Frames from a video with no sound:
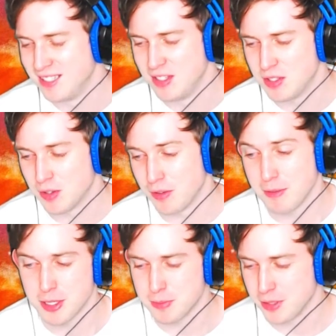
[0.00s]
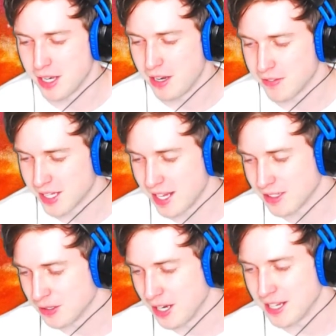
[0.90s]
So if I managed to pull that off again,
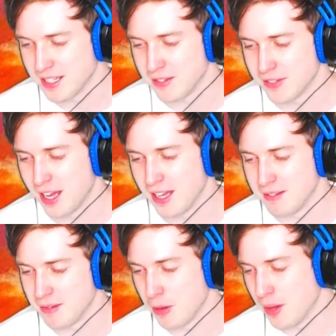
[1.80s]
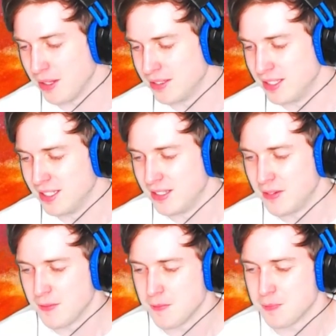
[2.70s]
great. If not, oh well.
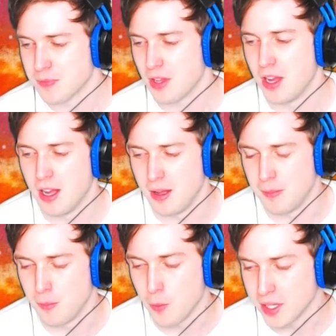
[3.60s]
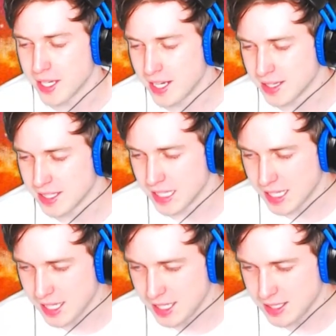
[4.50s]
When getting the
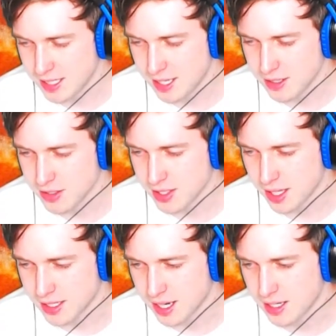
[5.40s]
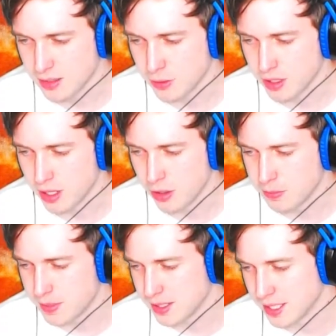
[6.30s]
key tiles, I kind of want to
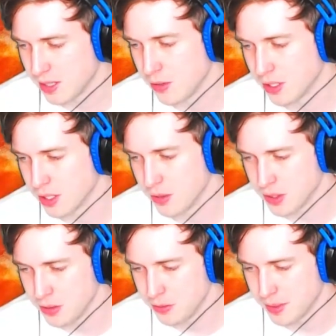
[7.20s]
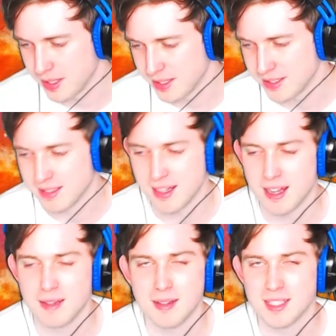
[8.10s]
hope that they go to Goku, but
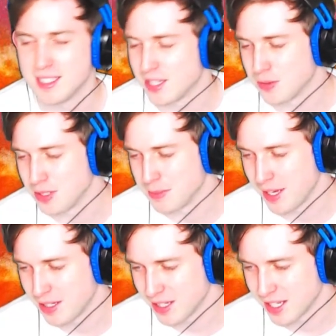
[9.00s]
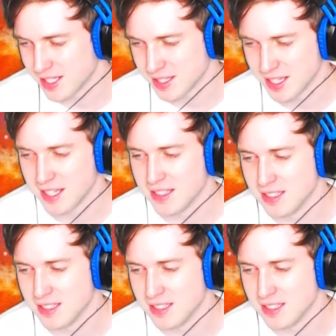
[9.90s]
it doesn't really matter, I guess, in the end.